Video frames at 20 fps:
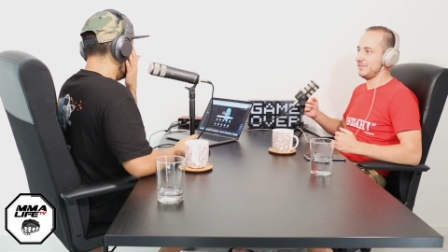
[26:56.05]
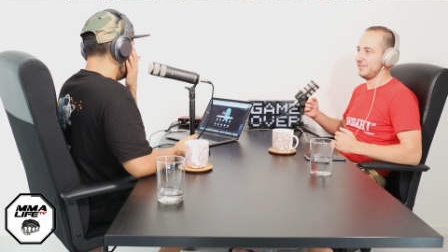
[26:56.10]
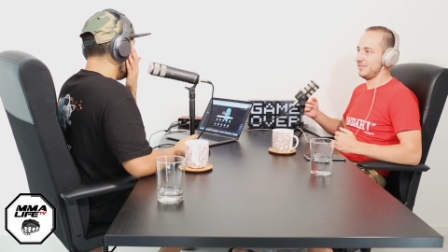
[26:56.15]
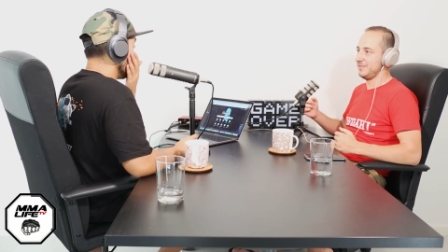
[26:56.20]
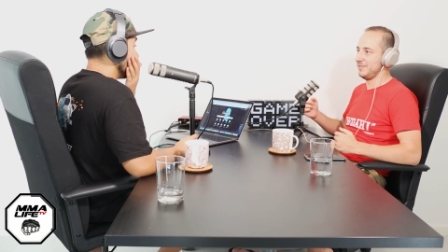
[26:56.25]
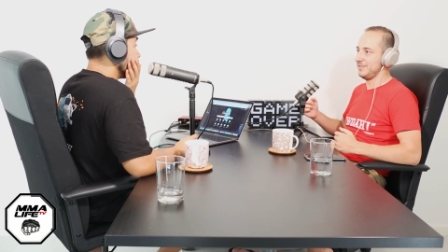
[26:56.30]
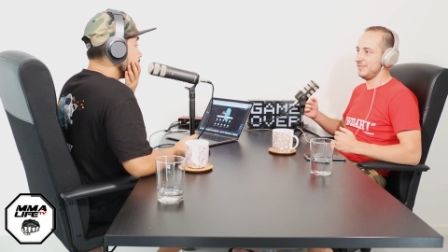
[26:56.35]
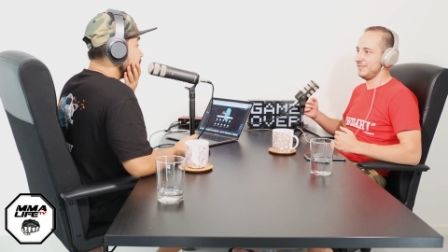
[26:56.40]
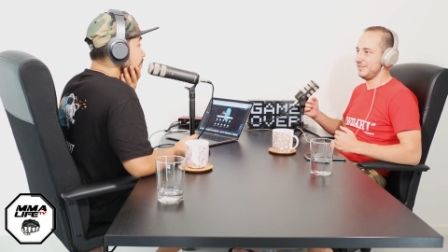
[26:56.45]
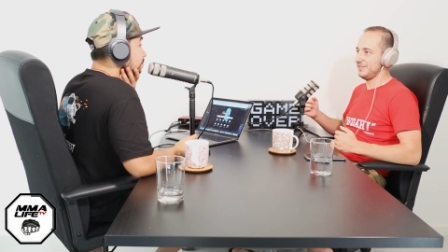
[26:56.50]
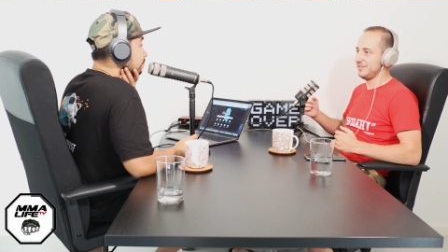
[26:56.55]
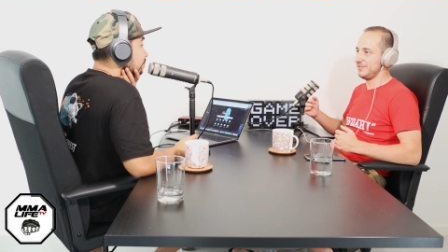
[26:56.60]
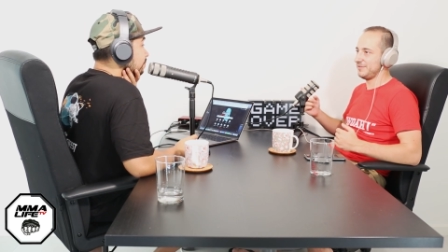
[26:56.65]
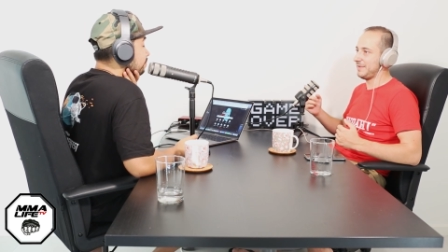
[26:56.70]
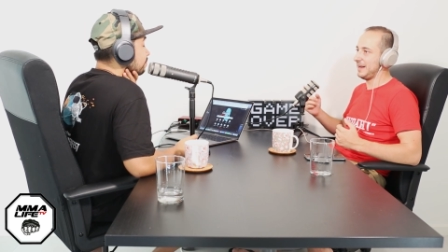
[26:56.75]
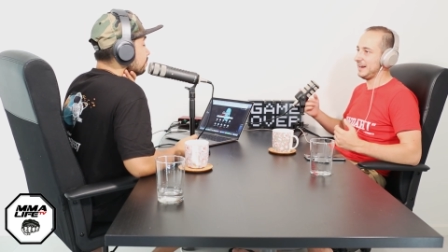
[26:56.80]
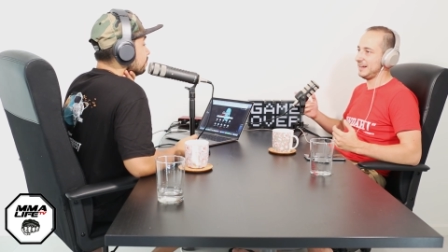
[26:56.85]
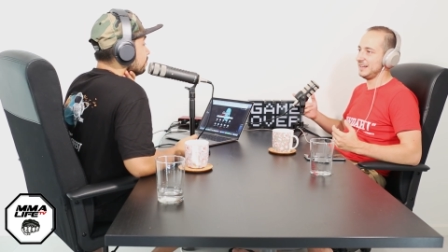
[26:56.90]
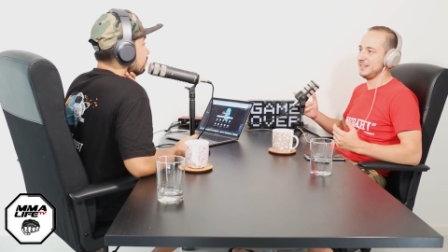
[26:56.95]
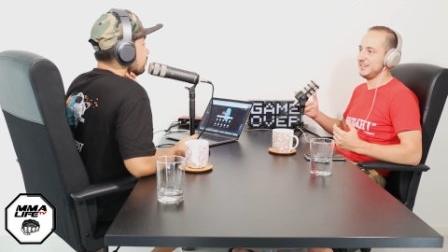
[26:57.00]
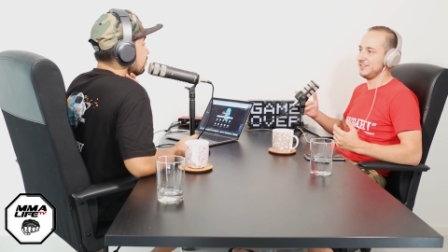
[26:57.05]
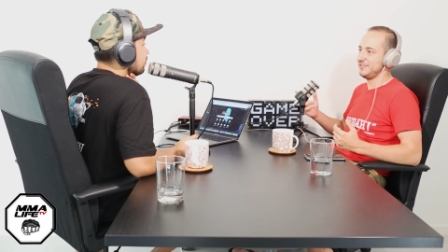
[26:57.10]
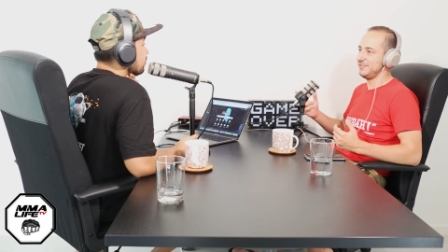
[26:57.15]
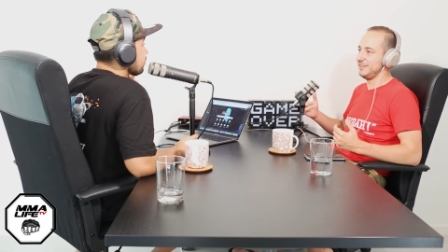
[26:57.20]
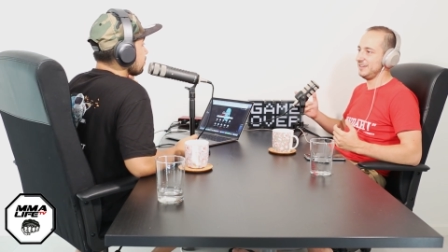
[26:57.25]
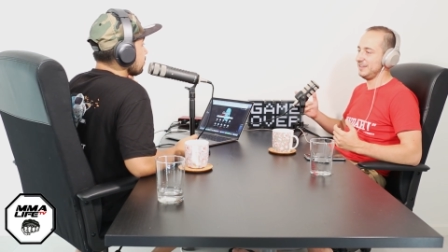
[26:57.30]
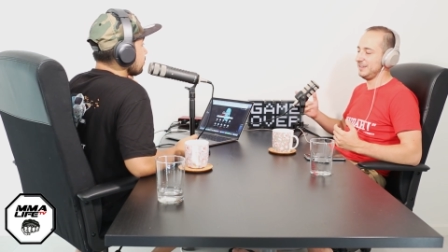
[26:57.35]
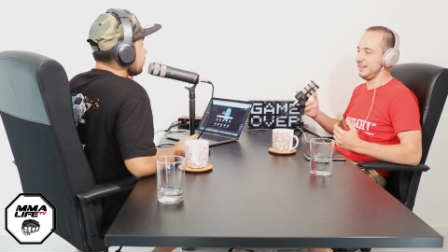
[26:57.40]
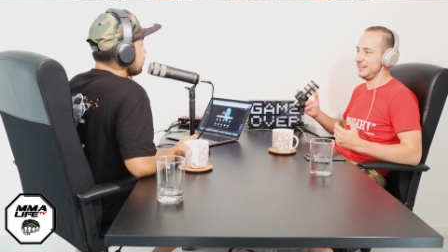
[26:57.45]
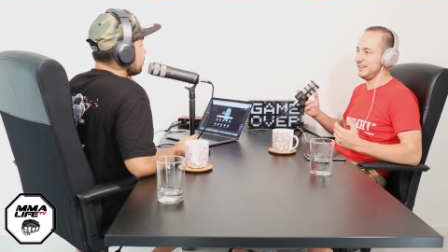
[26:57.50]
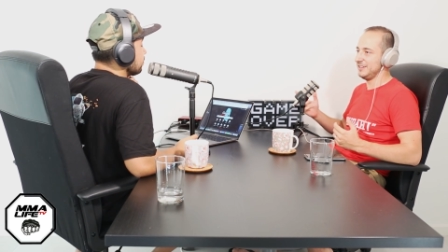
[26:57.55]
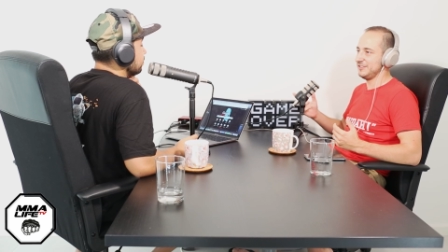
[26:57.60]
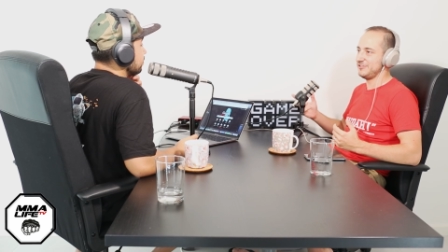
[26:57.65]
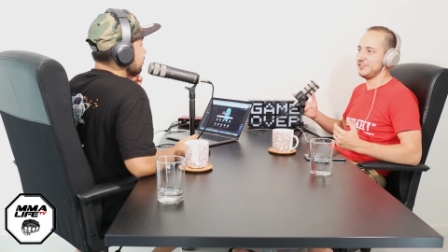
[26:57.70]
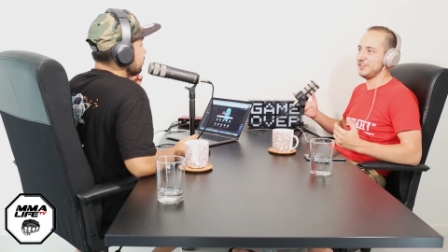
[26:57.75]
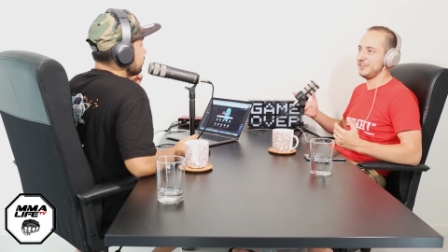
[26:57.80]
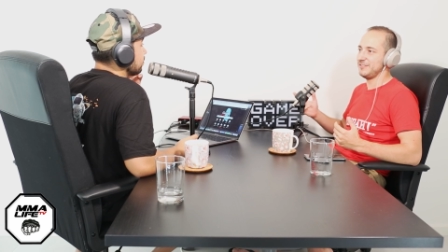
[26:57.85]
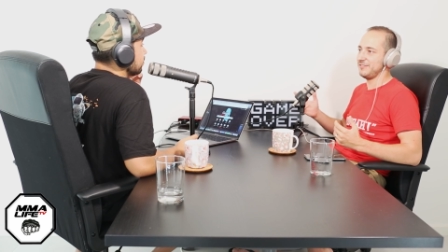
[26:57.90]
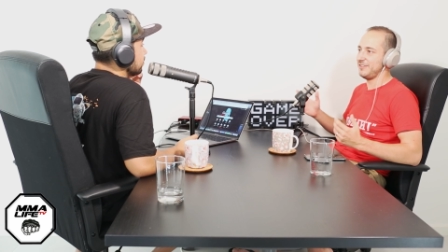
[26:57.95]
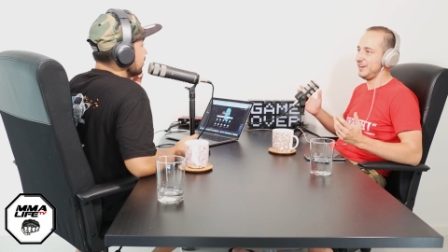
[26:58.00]
Yeah smack in the in, in, the
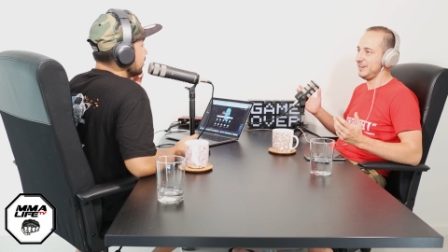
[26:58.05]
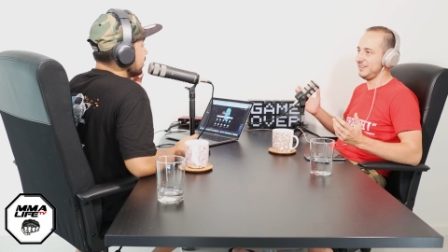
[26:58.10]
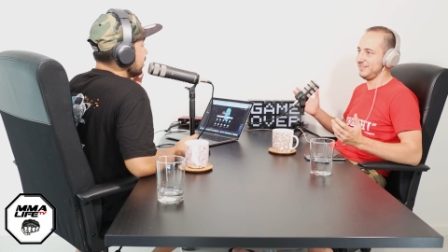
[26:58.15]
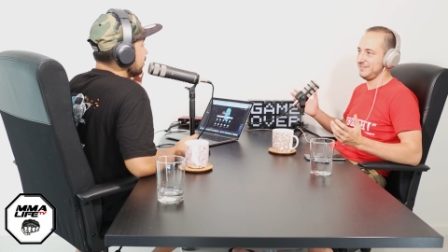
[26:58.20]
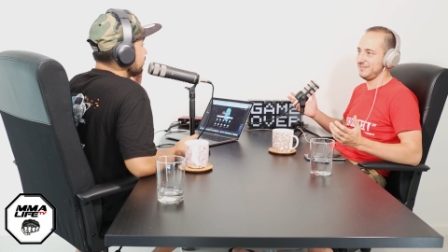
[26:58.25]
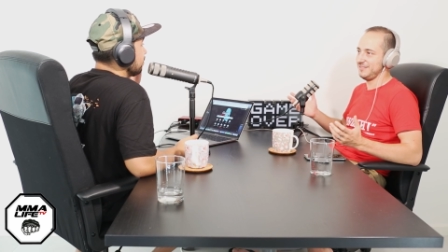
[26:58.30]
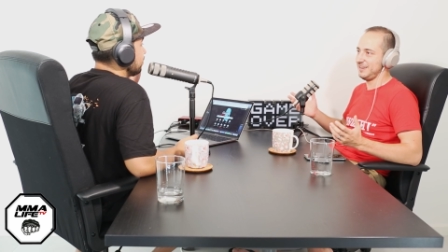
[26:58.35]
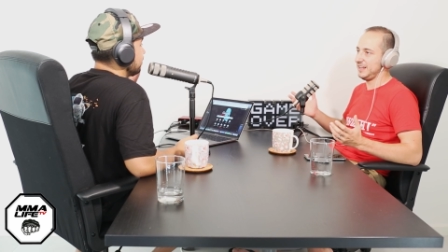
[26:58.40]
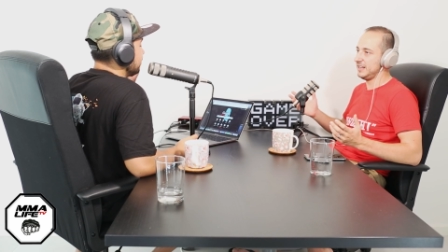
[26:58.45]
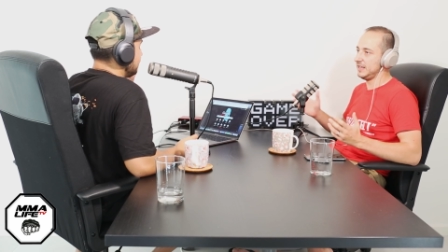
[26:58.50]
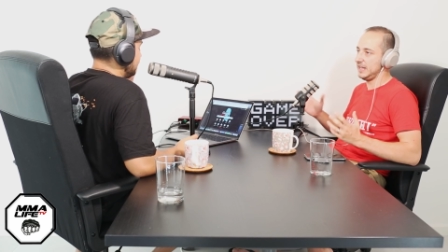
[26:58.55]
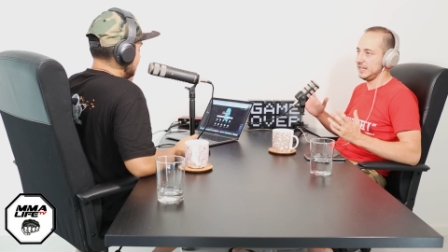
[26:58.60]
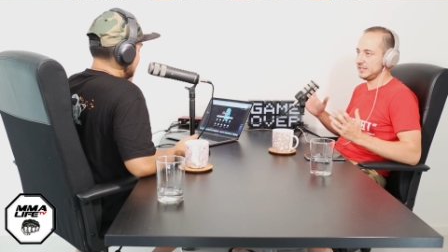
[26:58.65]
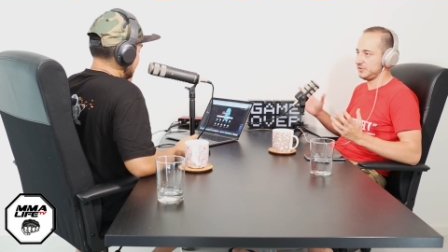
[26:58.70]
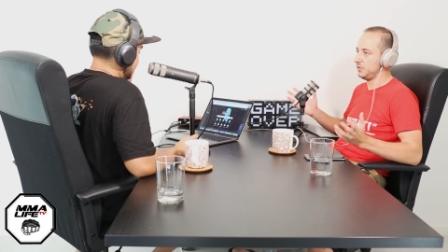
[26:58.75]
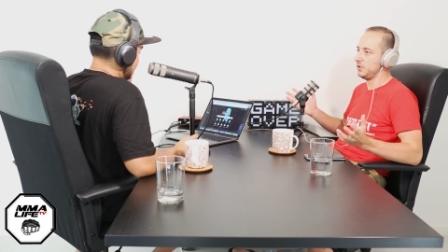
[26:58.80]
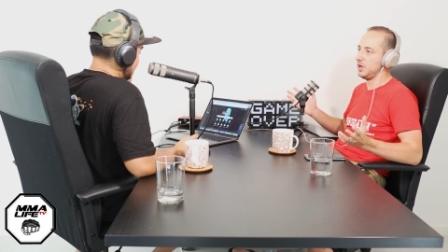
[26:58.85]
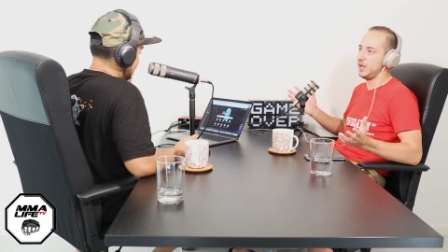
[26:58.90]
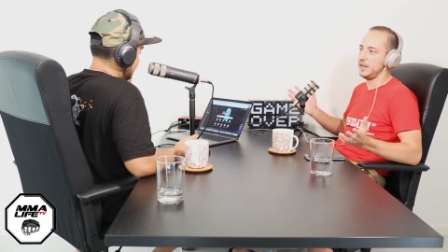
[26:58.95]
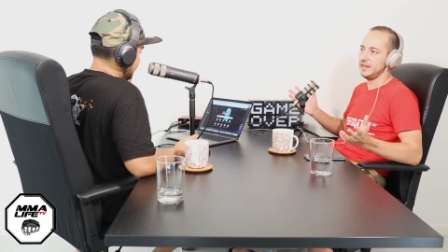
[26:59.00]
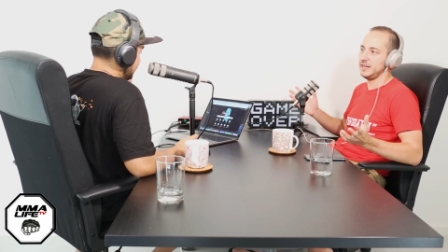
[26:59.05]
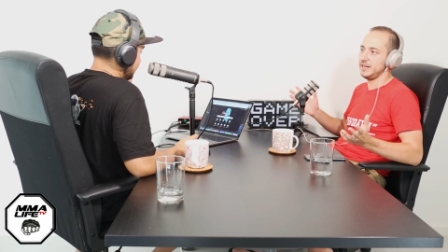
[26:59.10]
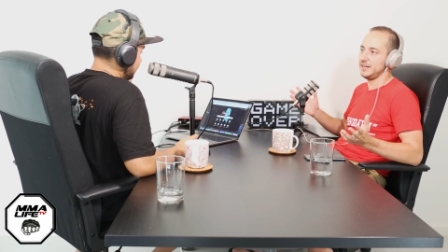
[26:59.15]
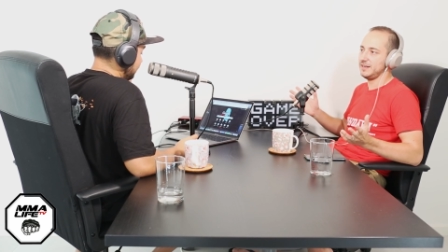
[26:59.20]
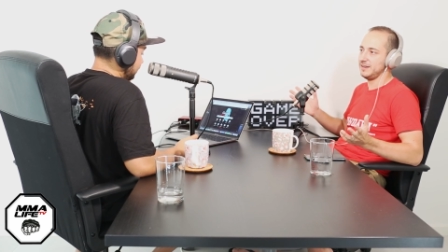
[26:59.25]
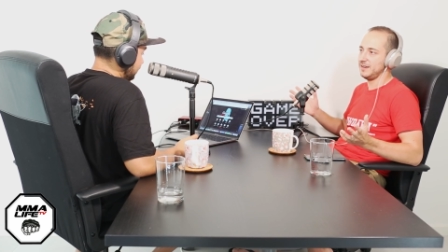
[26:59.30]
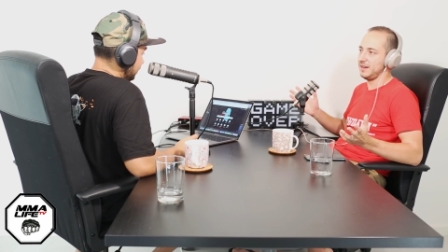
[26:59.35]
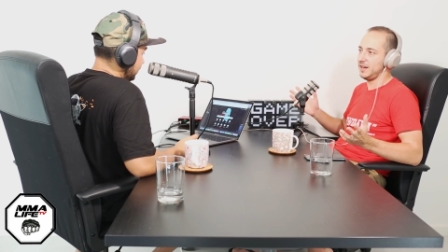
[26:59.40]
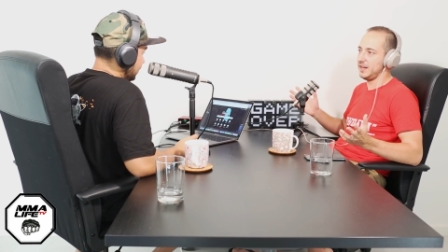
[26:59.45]
chin, right? Yeah. And that's all I need.